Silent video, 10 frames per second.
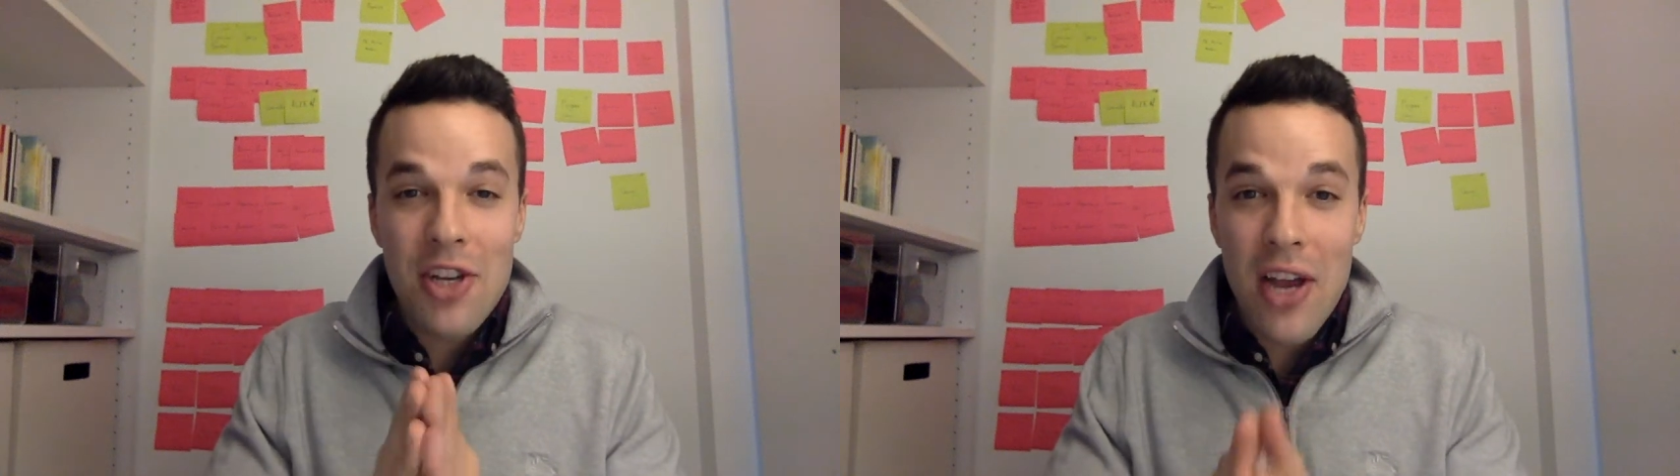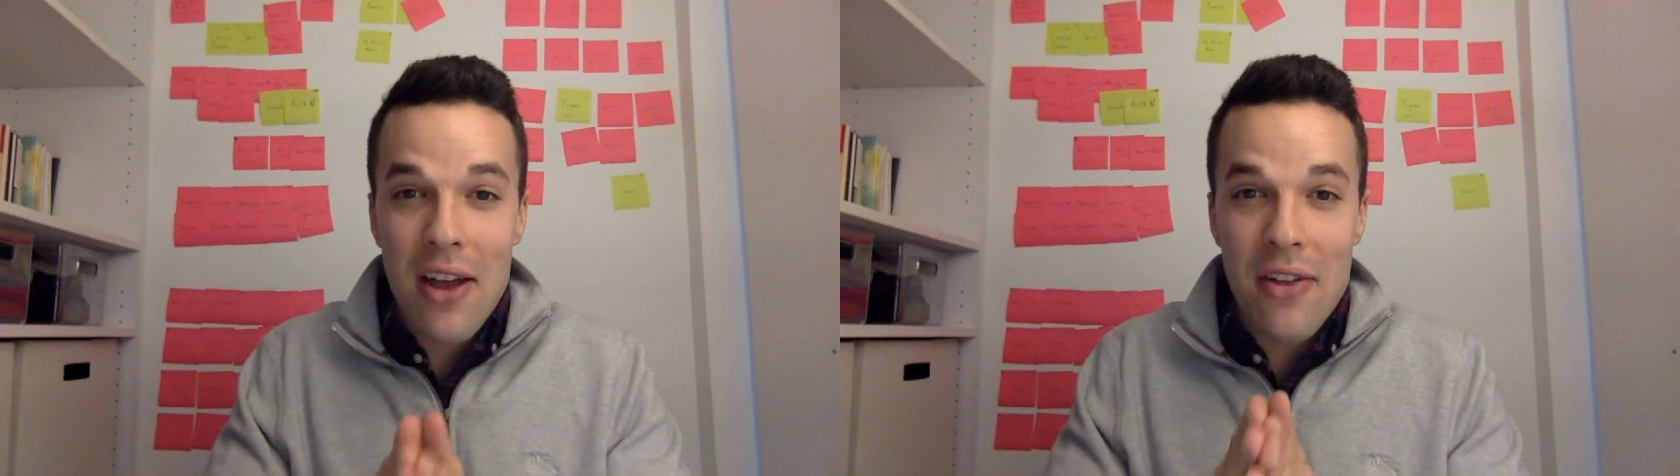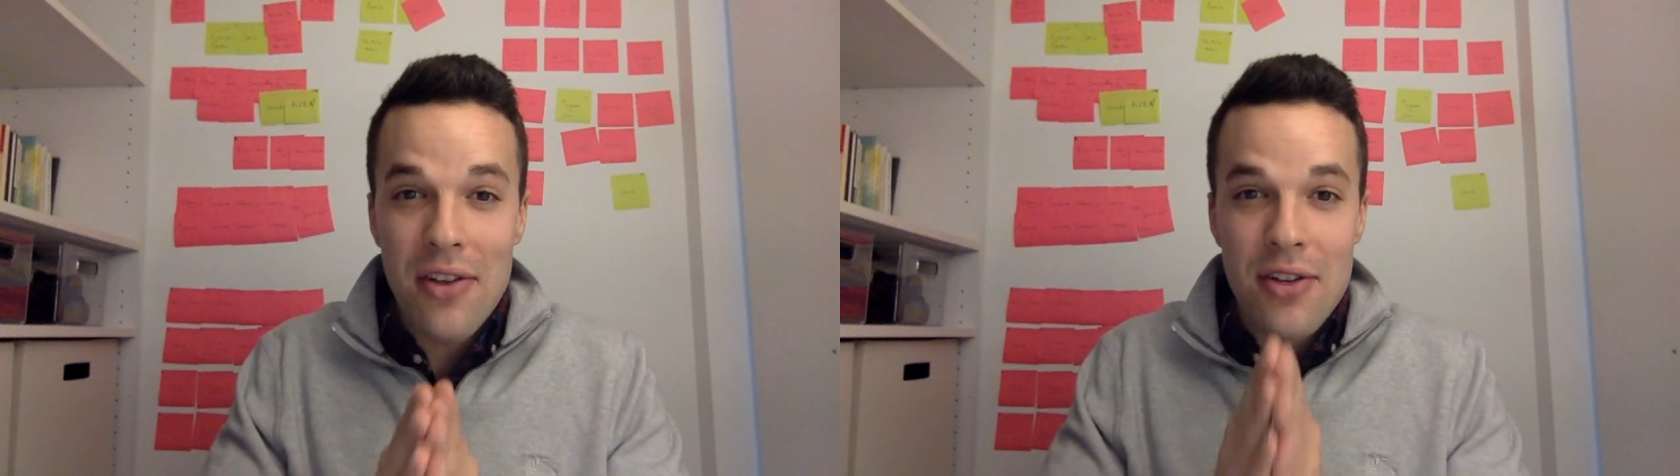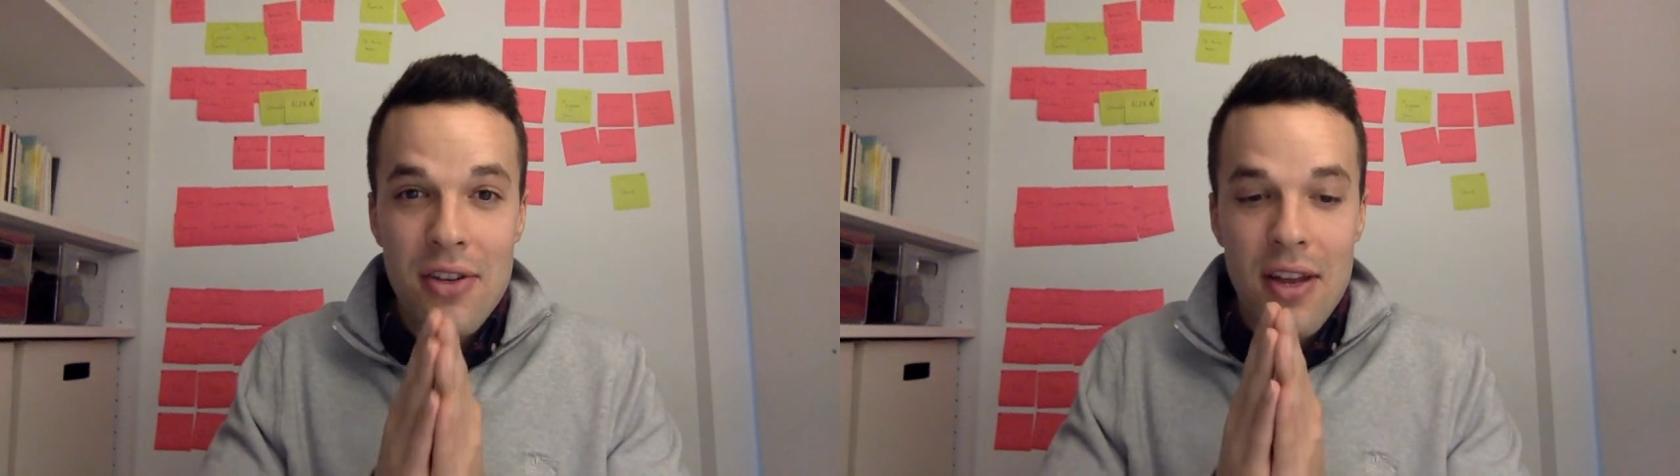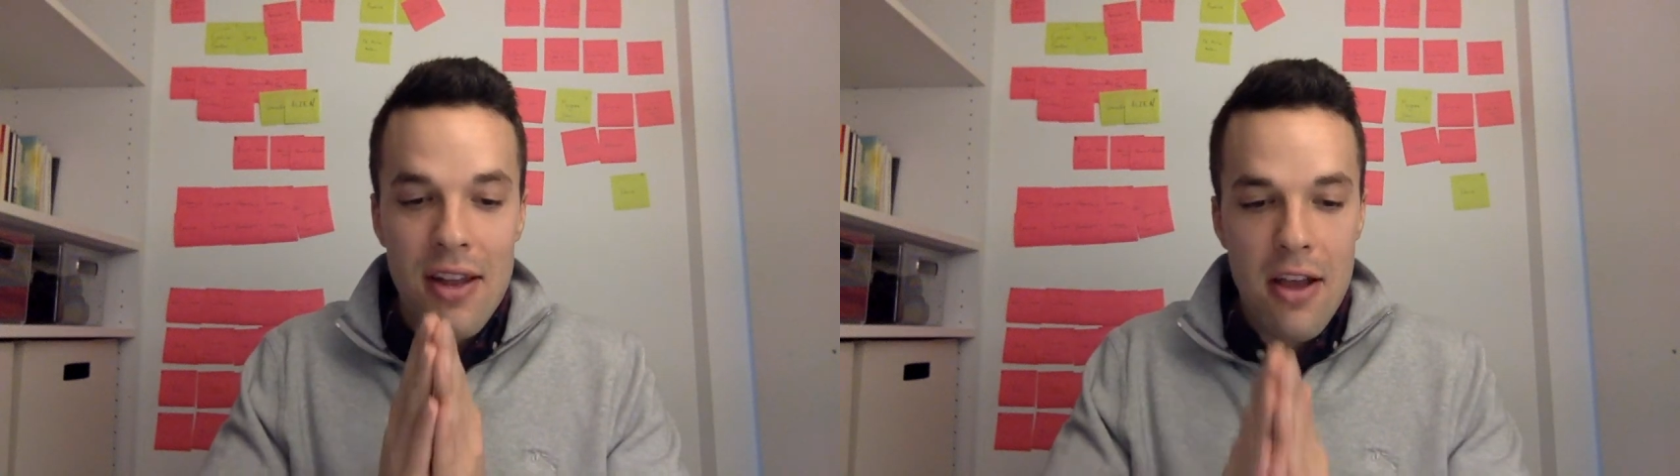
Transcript: challenge,